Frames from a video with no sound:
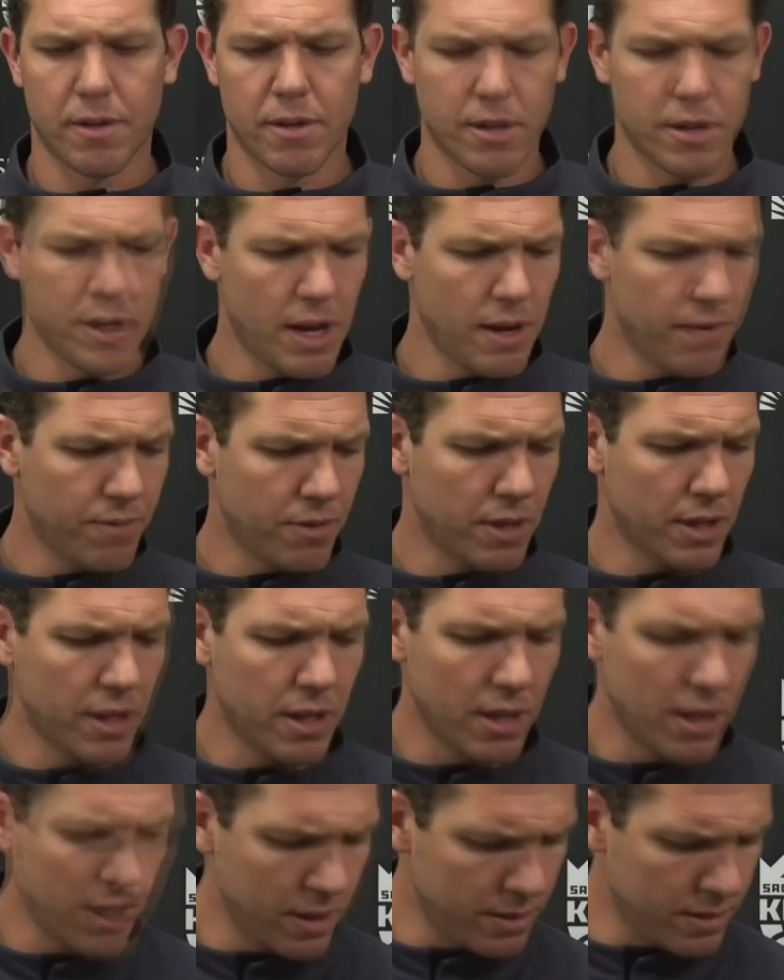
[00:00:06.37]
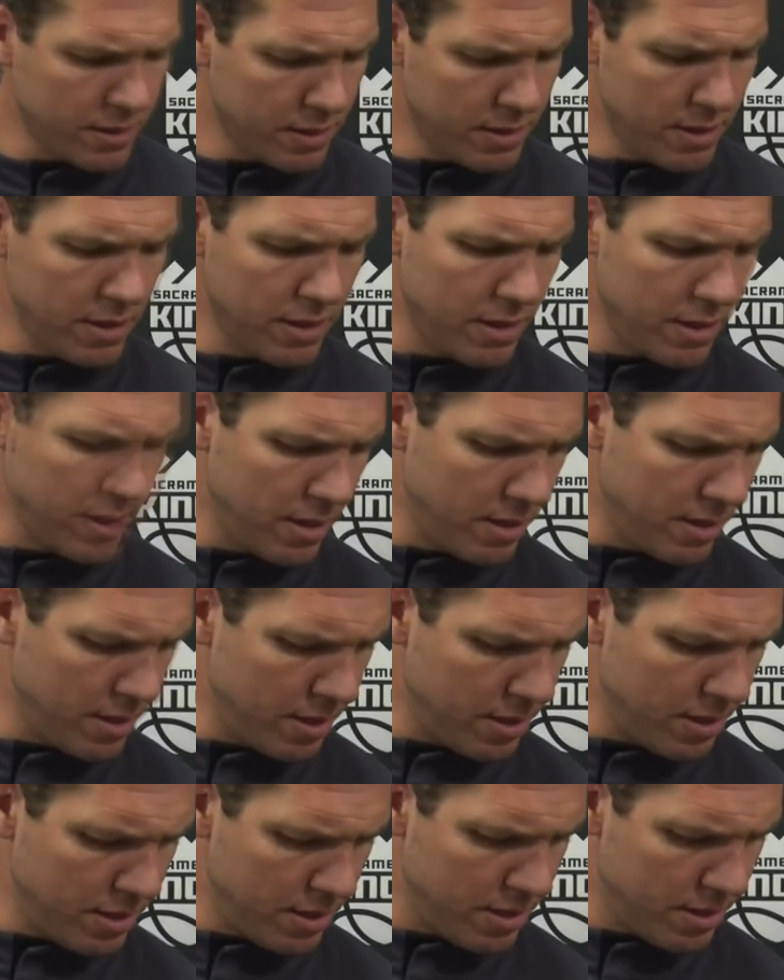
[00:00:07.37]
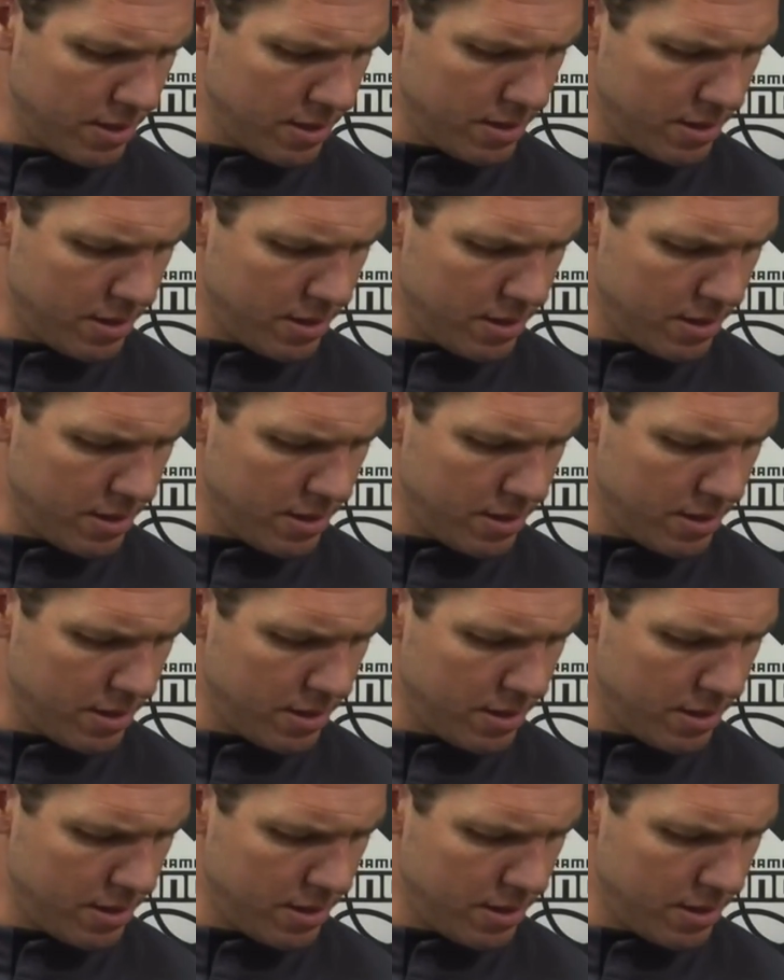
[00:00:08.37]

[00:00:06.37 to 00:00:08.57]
good night for the Kings and, and, and the